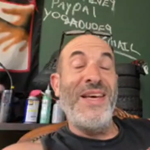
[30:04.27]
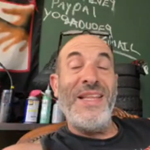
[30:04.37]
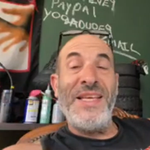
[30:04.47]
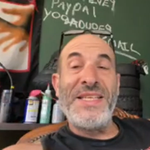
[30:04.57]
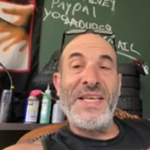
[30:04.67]

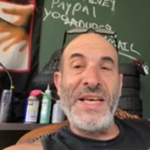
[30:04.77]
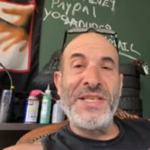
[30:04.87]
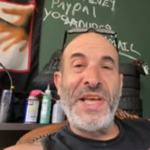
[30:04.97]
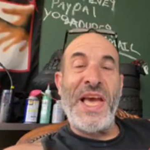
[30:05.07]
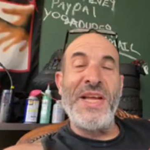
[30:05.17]
These
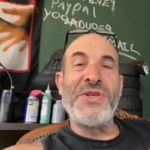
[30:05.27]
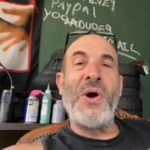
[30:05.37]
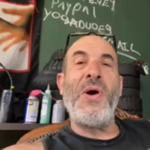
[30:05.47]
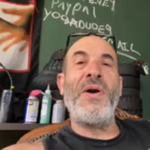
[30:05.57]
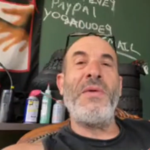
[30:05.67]
kickstands
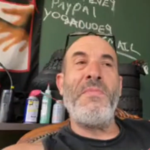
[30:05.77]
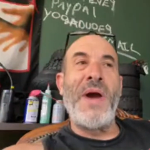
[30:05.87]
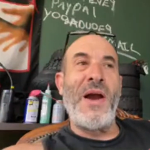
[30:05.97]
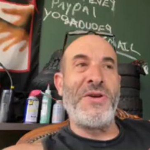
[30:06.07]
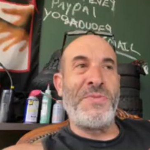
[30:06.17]
are an
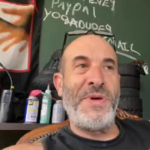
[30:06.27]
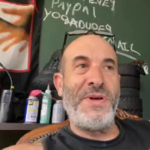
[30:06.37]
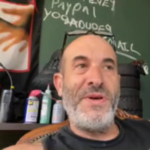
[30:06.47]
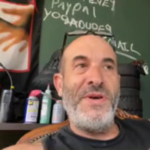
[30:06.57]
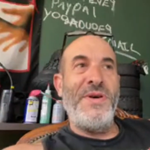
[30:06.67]
embarrassment.
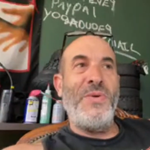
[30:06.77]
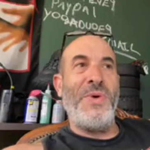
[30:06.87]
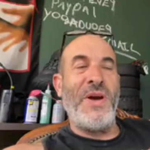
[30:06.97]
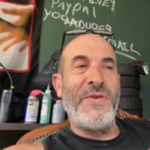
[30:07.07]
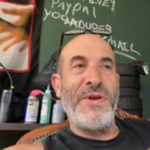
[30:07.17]

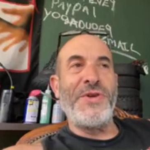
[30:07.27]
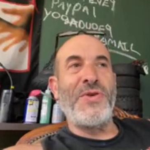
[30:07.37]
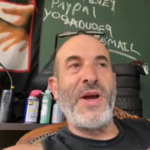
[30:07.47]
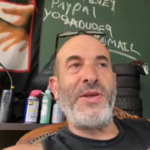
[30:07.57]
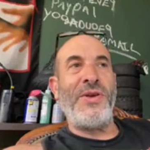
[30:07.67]
Whatever they're
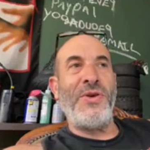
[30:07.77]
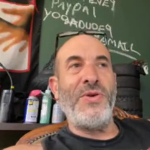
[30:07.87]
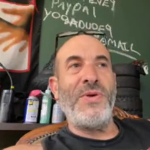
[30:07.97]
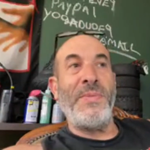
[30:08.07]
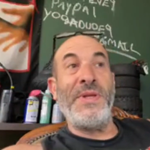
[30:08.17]
trying to
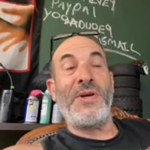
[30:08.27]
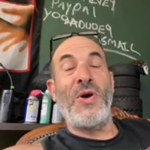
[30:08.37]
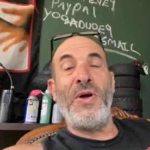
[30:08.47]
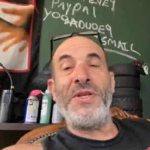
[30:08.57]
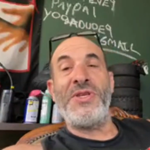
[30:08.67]
do. I mean, they're
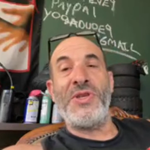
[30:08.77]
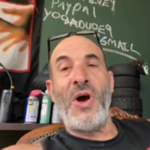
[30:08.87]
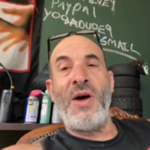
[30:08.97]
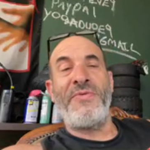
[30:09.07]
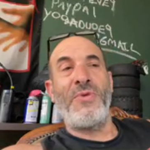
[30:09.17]
calling this an
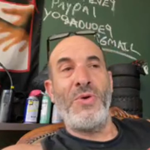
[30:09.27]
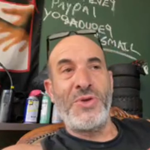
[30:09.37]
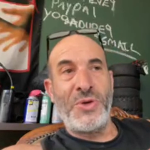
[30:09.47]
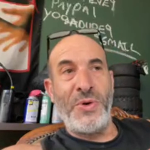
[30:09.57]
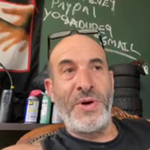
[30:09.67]
off-road
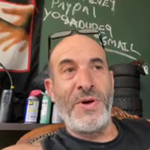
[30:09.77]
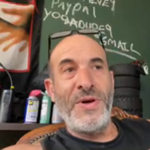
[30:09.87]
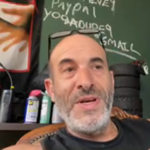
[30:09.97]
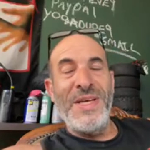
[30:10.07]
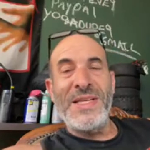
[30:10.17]
scooter.
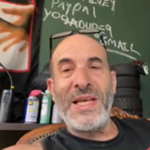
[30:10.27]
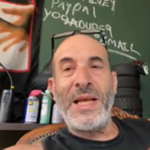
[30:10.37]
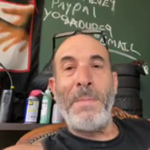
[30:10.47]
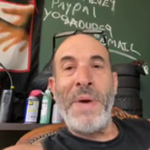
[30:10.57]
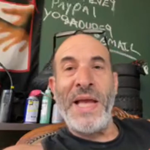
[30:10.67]
It's got like
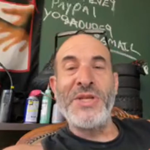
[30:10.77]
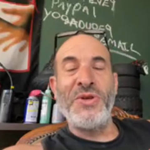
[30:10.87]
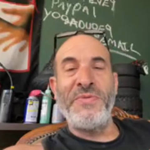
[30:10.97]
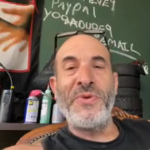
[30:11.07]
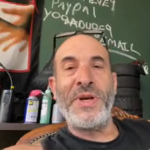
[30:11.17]
a
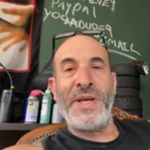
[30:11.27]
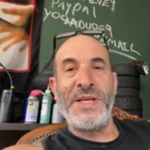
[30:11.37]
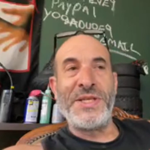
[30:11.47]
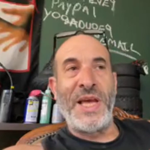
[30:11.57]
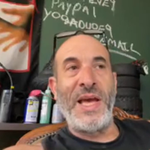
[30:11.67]
pencil for a
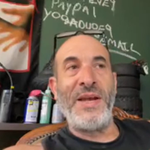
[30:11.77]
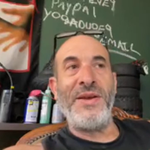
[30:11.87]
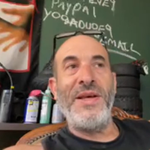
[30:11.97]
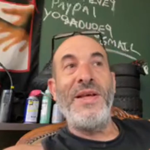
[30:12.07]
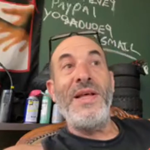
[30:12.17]
kickstand,
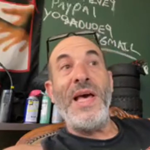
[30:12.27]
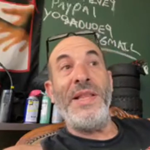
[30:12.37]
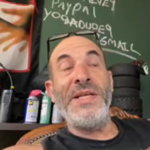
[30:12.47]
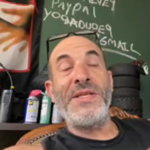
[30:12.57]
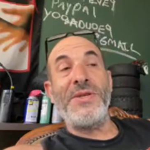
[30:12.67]
and
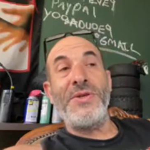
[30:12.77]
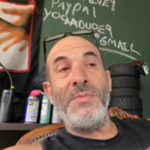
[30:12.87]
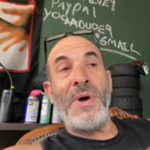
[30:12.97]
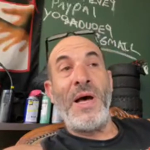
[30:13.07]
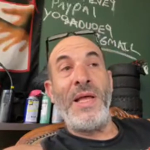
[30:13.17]

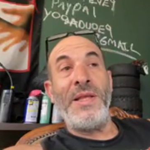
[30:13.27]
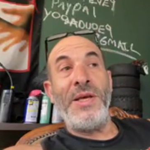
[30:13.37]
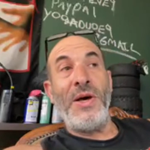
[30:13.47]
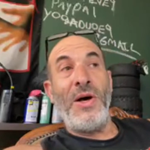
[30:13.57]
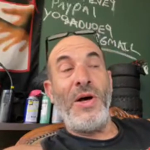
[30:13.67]

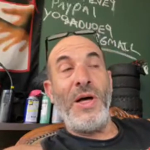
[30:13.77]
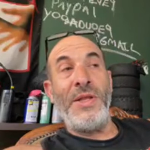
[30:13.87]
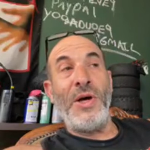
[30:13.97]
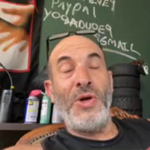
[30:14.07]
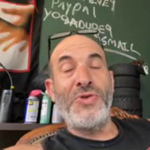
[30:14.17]
the
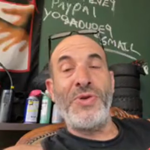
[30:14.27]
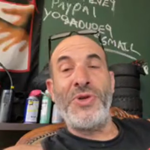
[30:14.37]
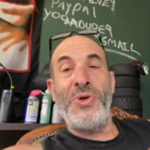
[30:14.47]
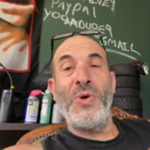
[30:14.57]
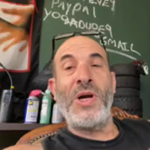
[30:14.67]
Ultra
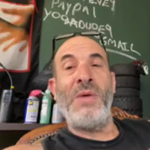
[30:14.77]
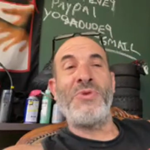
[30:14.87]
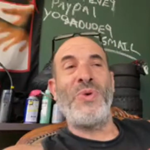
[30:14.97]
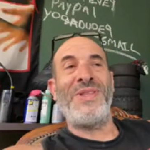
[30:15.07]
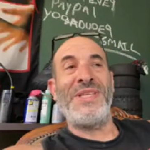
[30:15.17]
2 comes
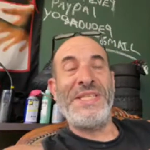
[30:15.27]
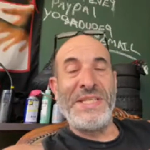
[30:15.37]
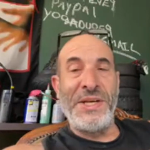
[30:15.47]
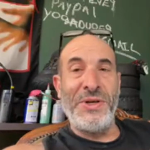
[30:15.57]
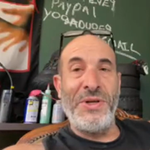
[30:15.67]
with a
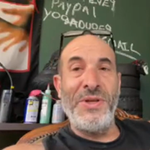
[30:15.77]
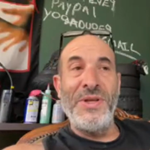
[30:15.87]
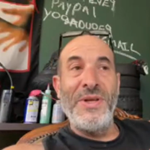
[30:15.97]
single